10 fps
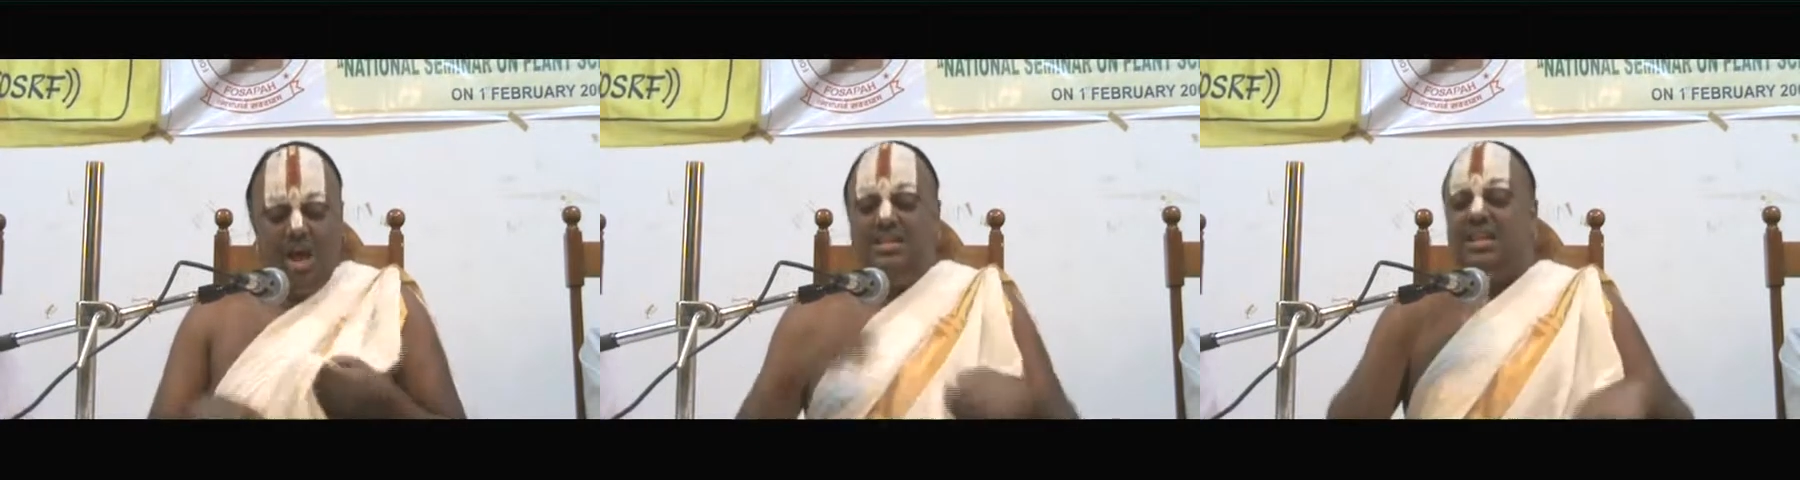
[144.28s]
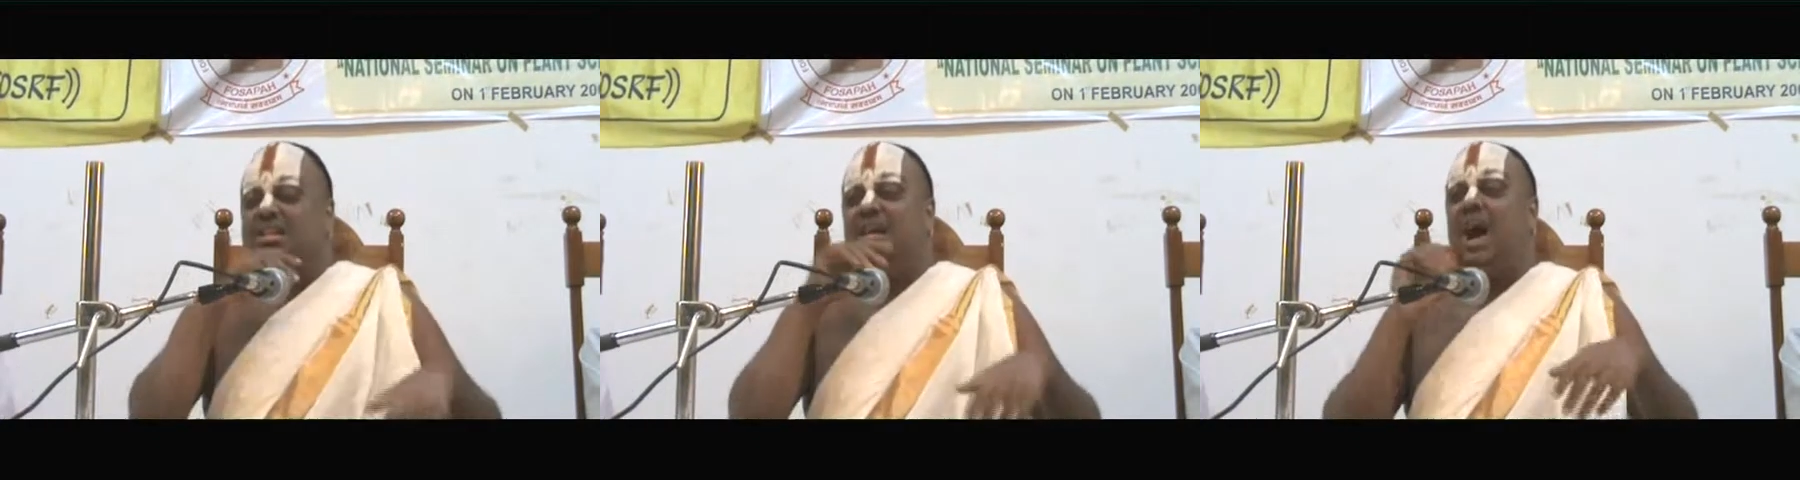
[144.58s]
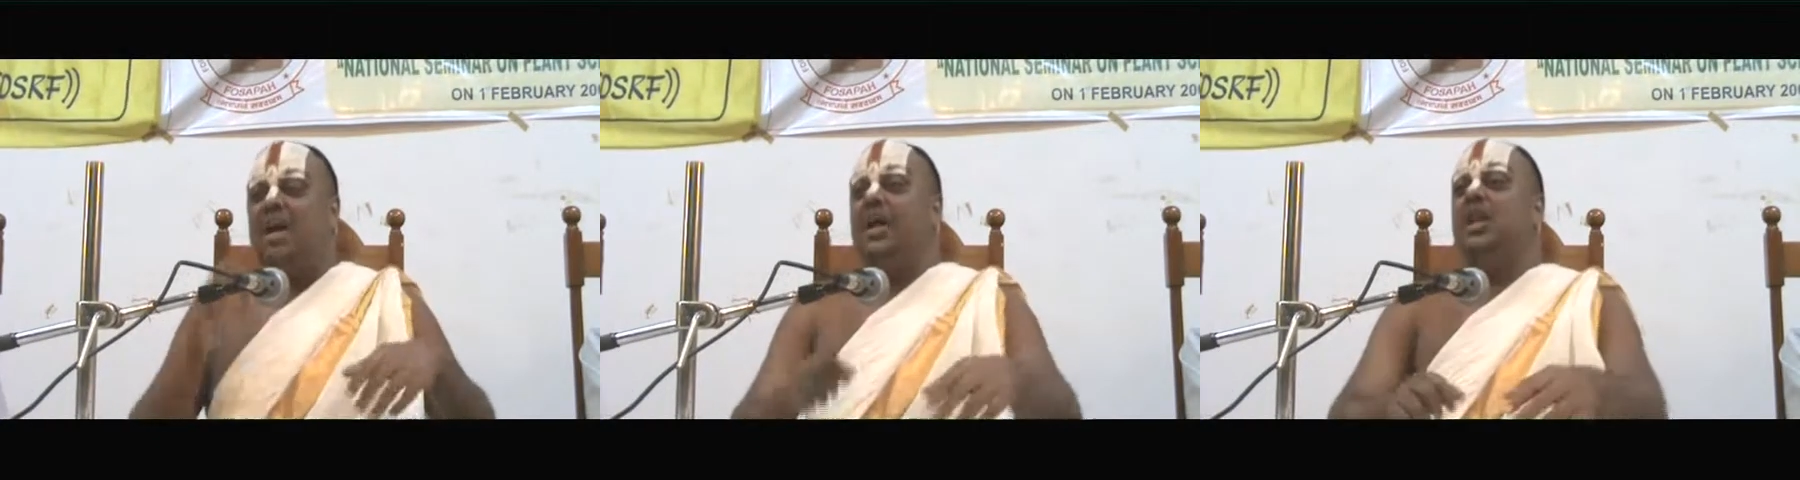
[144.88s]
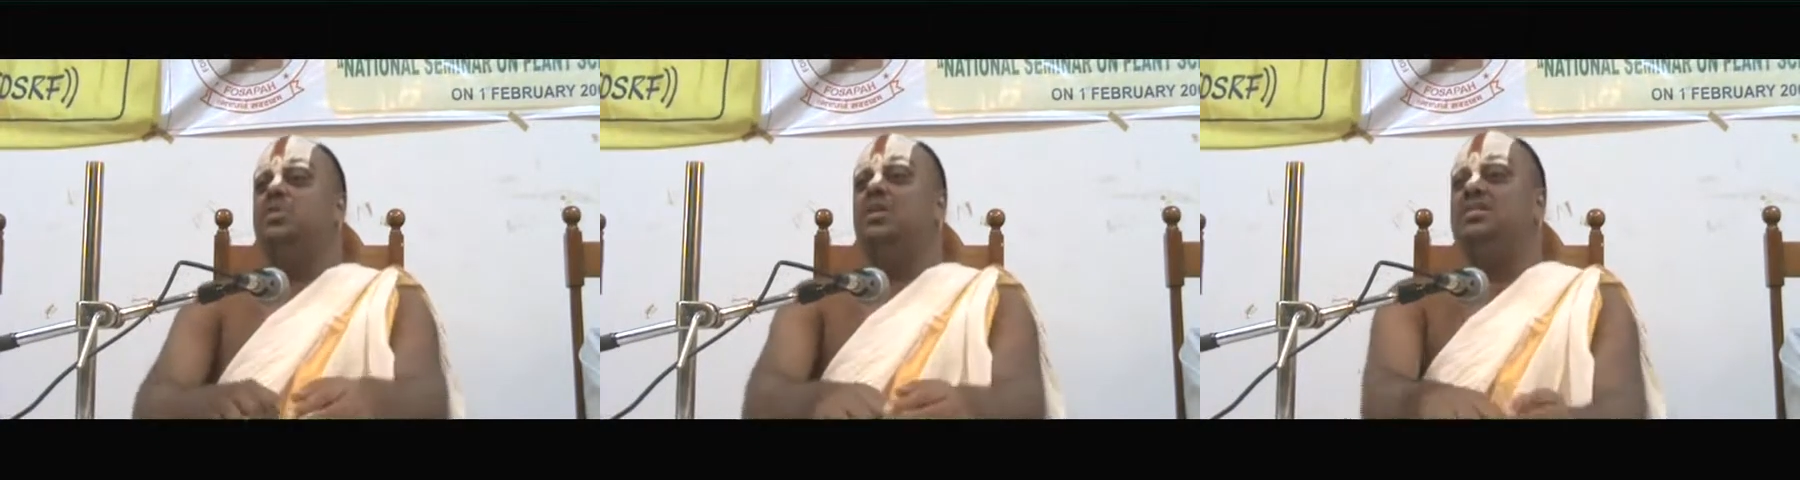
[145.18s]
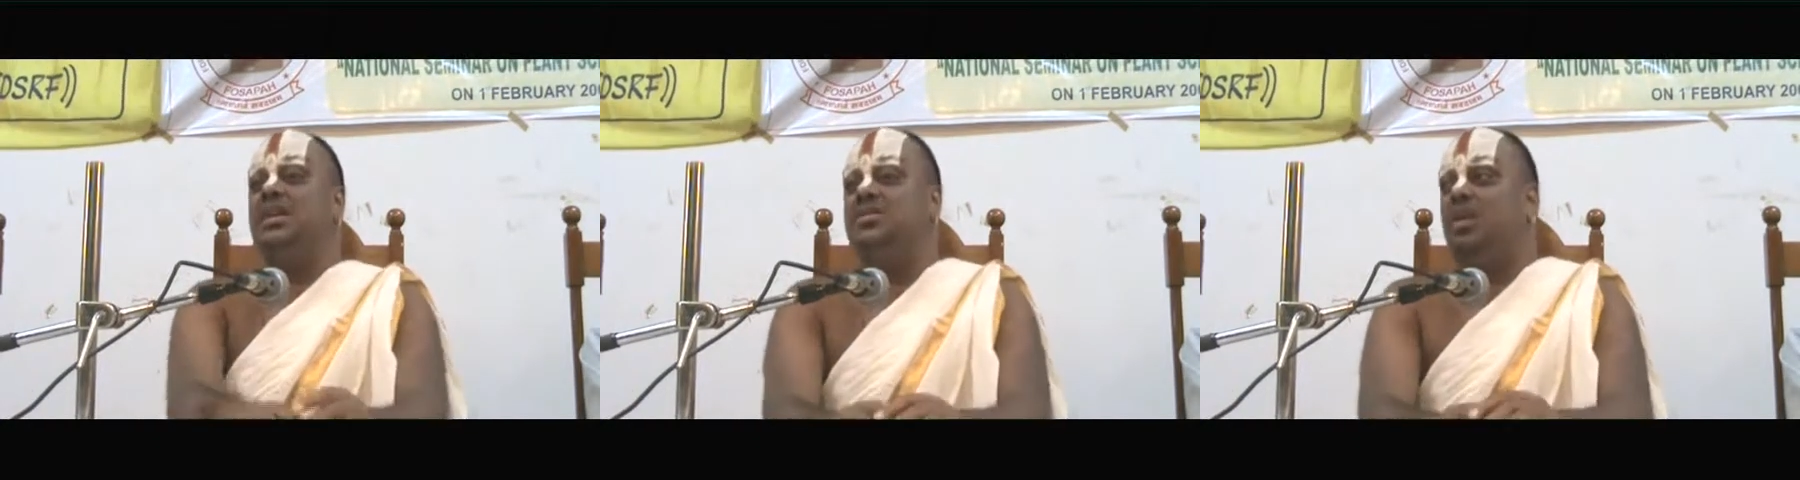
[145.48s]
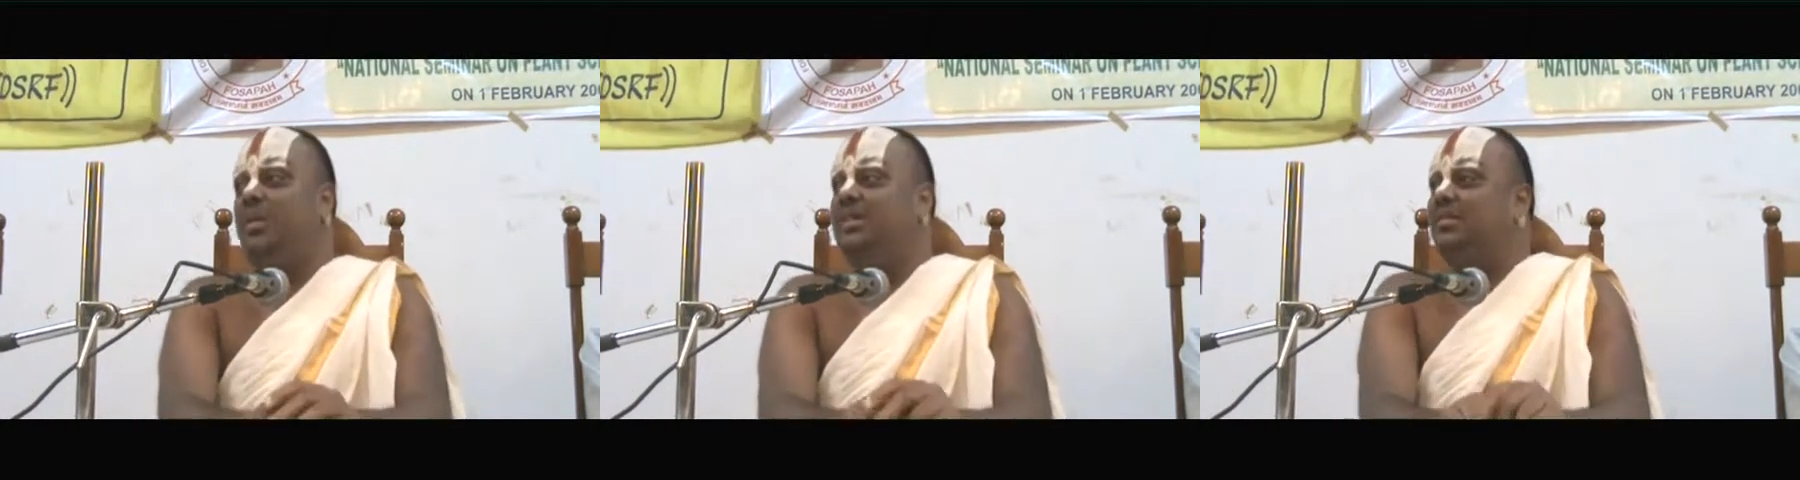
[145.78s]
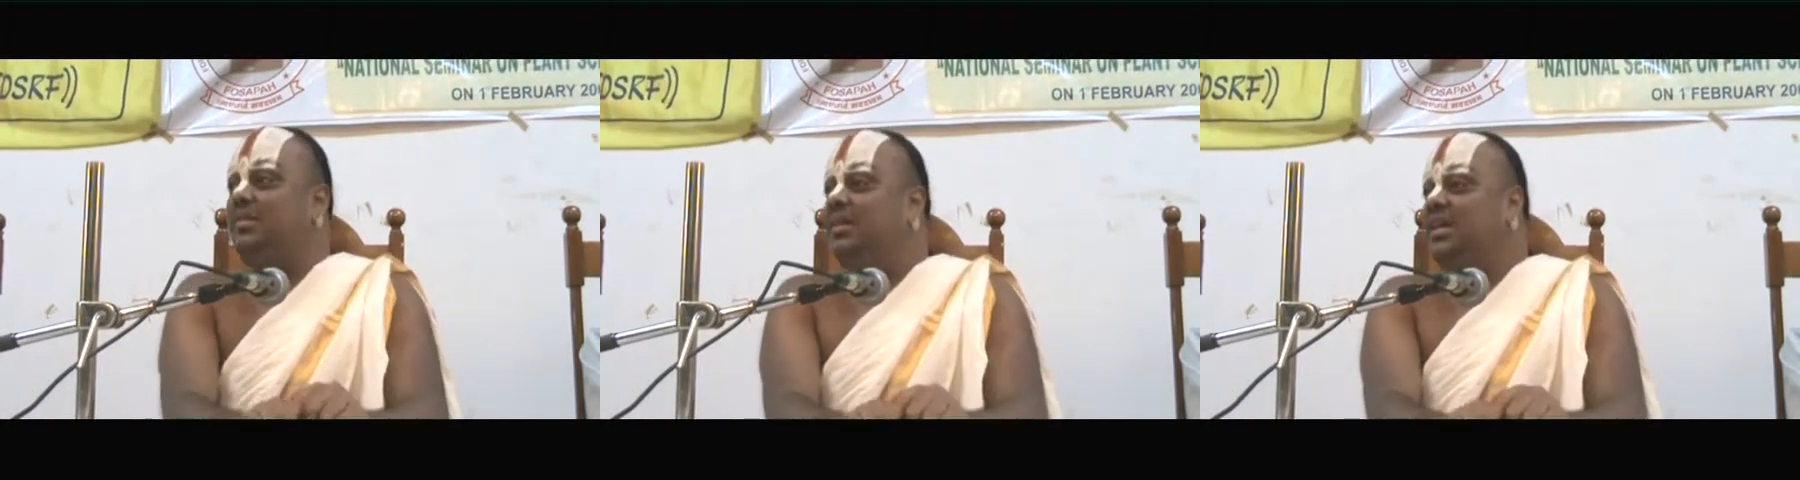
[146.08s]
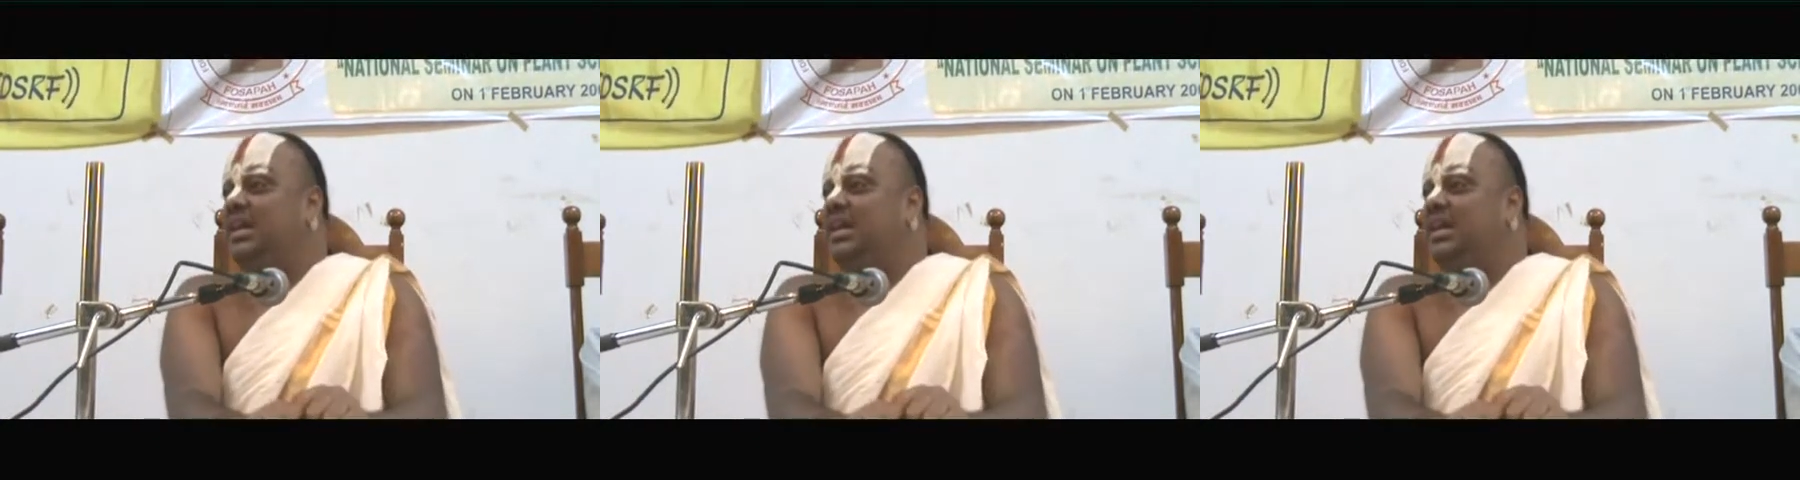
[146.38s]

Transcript: largest agricultural center with